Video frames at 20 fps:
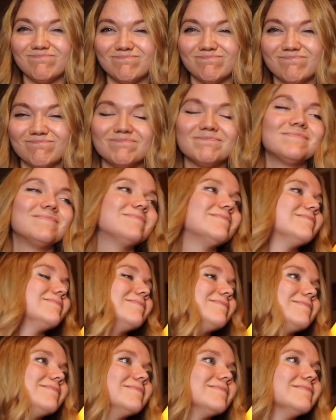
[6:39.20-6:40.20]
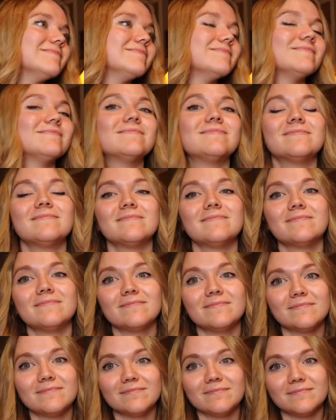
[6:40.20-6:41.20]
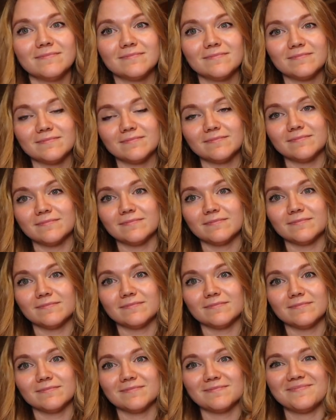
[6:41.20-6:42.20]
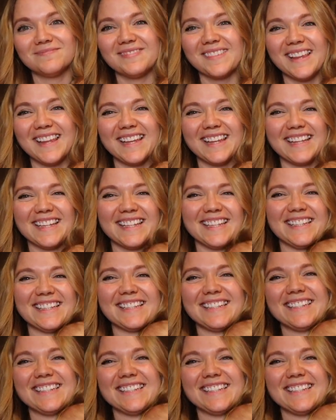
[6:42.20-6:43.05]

No words are spoken by the person on screen.